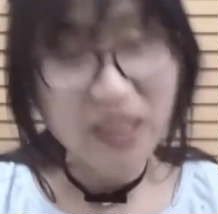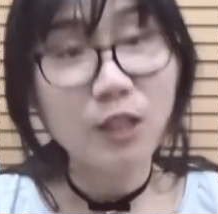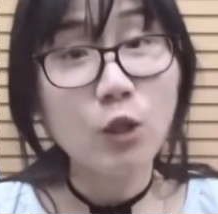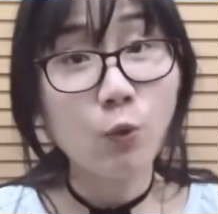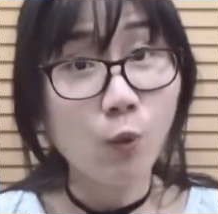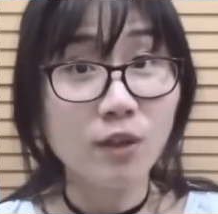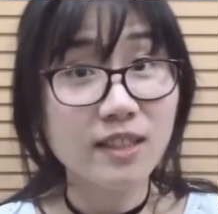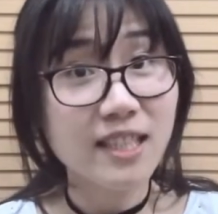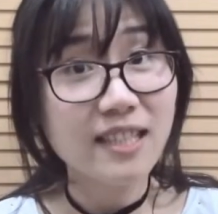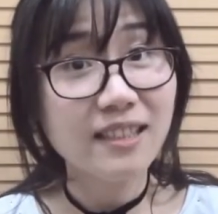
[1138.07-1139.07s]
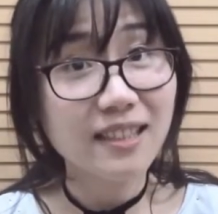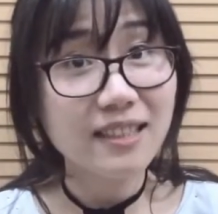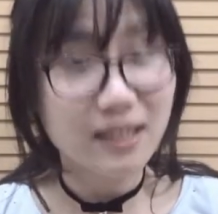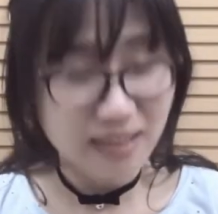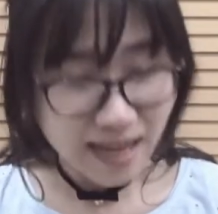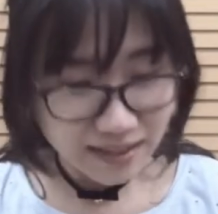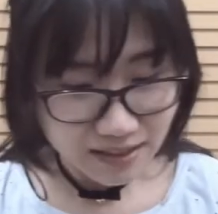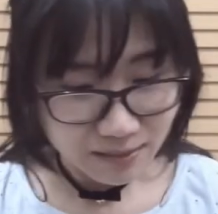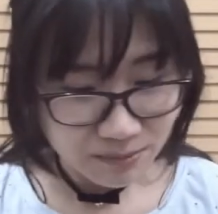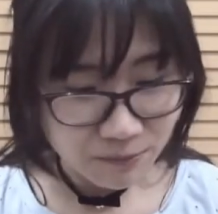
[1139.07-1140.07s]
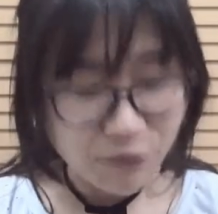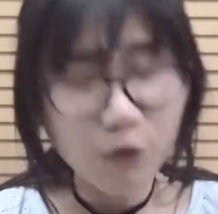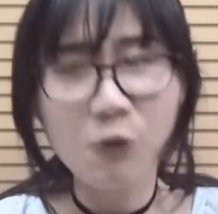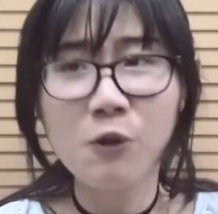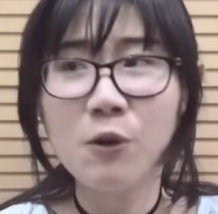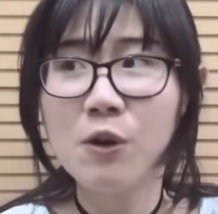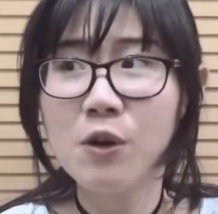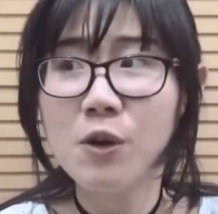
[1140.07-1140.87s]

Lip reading: been wanting this item for